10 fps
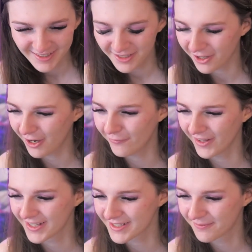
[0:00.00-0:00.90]
sure fellas.
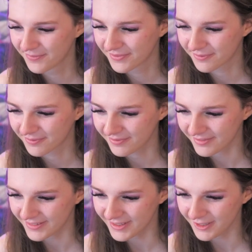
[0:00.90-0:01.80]
This gets
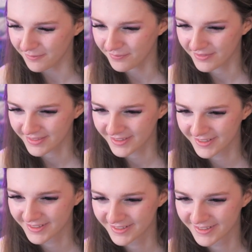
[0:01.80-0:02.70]
clipped and then
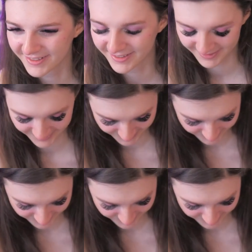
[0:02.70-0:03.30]
sent to me in